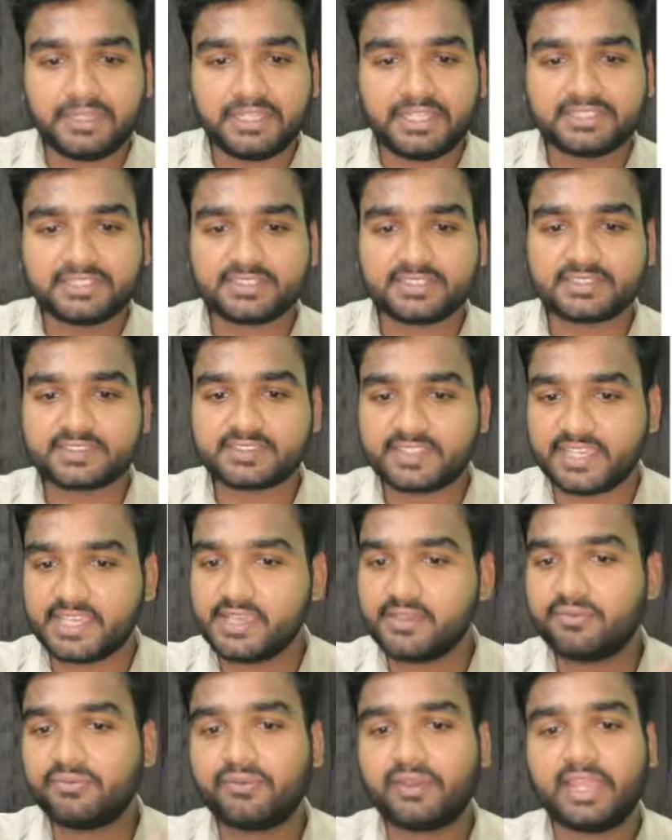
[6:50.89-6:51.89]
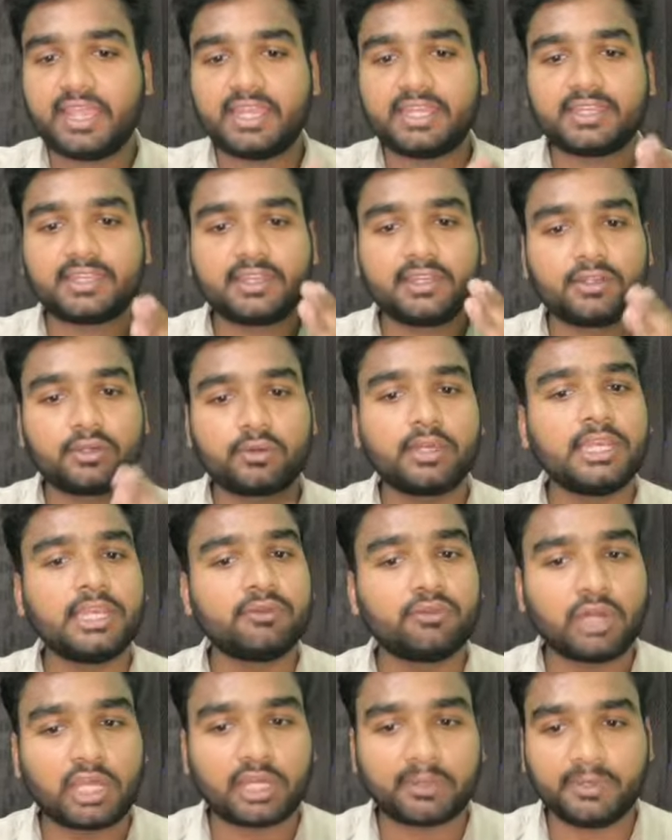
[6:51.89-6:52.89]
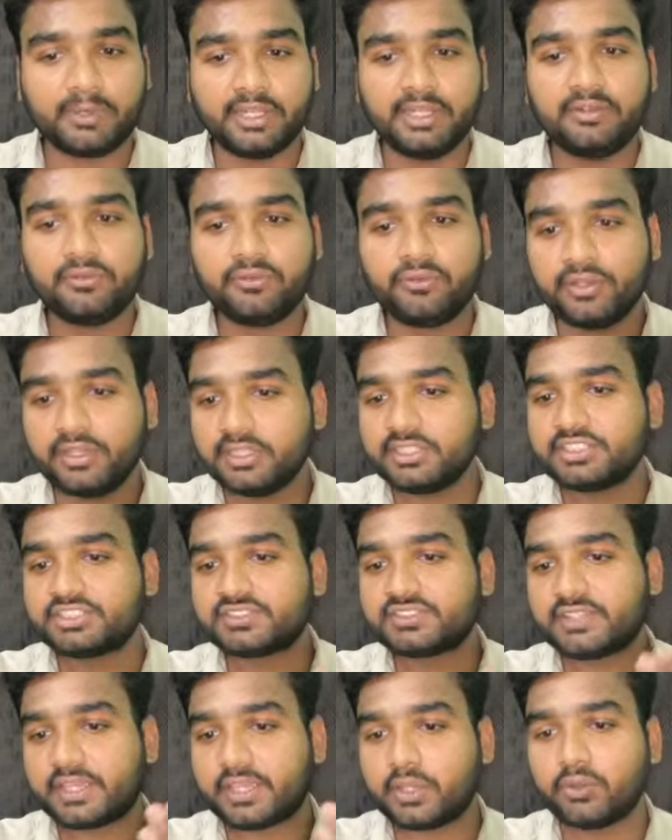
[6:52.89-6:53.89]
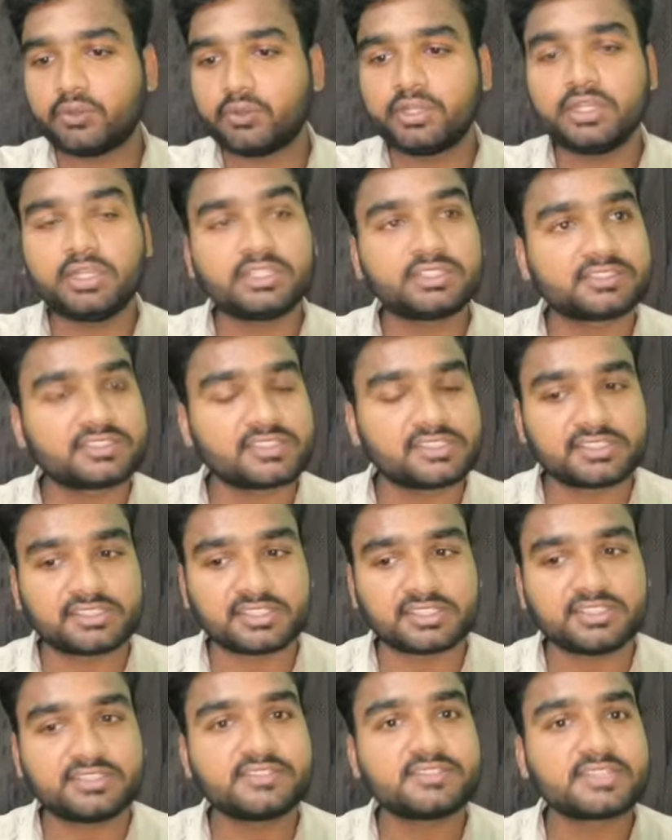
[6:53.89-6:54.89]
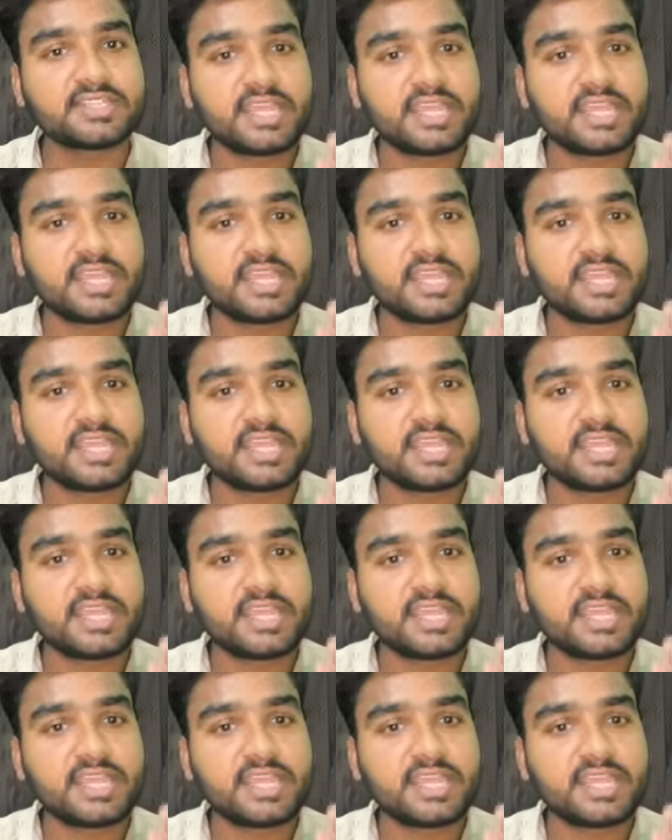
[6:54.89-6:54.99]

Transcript: is a safe and controlled environment where security researchers